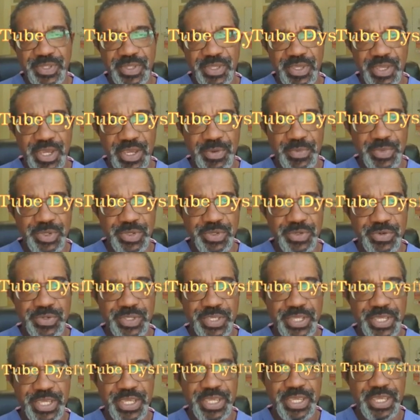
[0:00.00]
I'm a
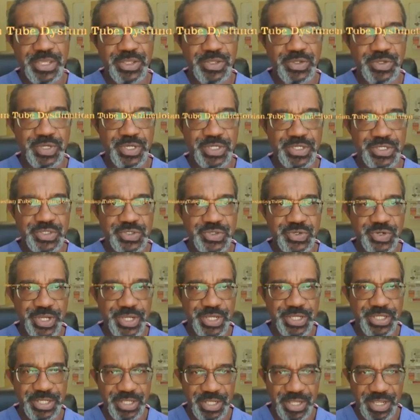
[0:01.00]
UK and US
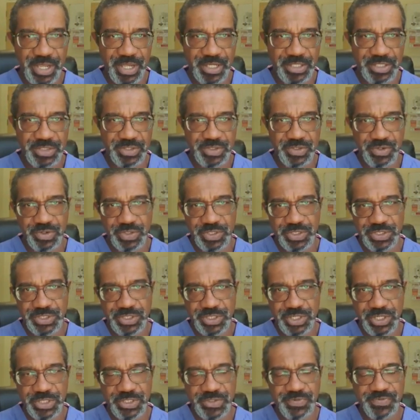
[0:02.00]
trained anesthesiologist
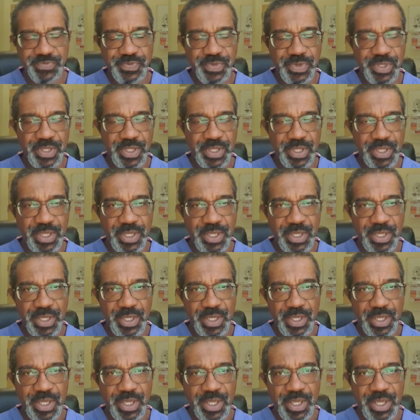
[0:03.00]
surgeon.
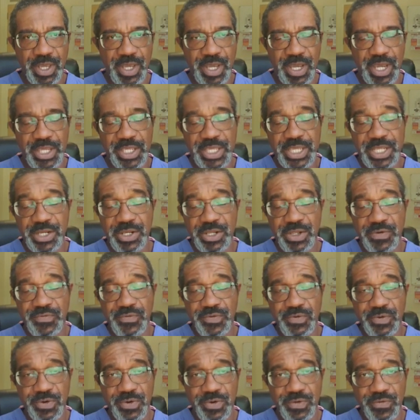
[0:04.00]
I get a lot of
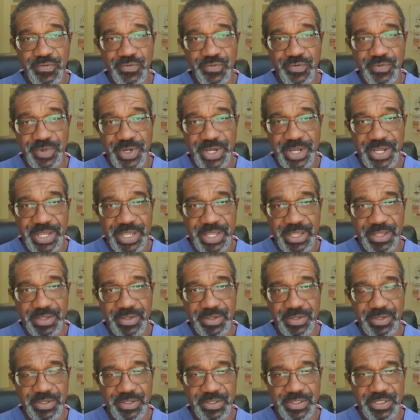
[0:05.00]
calls from my
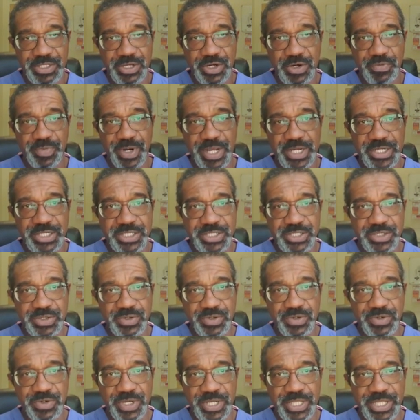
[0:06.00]
general practitioner
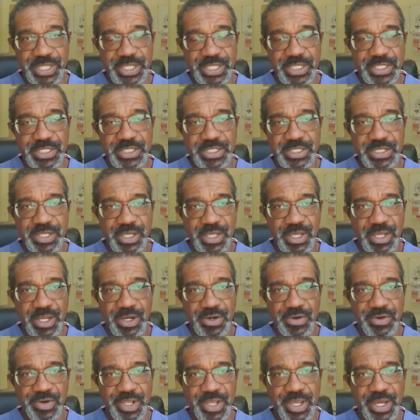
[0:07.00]
colleagues
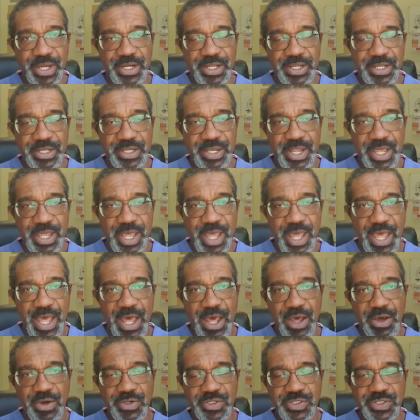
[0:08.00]
regarding
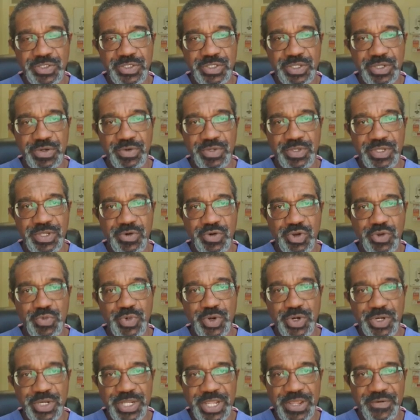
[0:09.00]
how they would
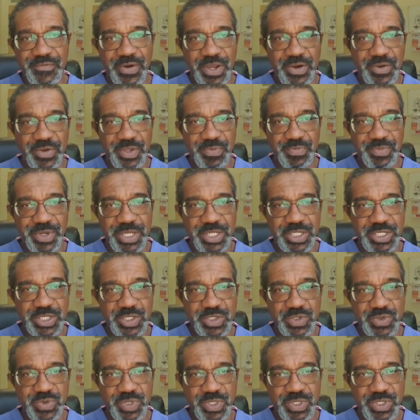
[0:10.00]
remotely evaluate
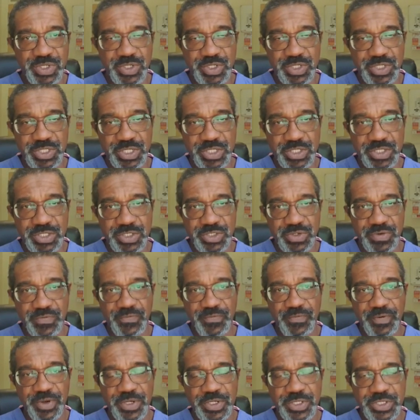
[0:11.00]
patients with eustachian tube
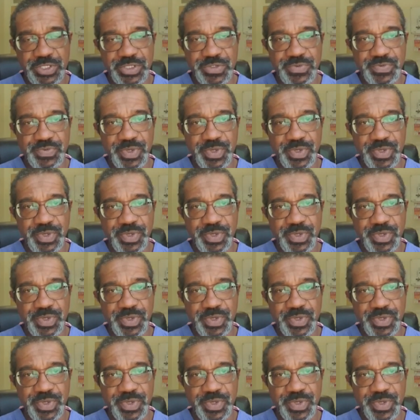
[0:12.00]
function,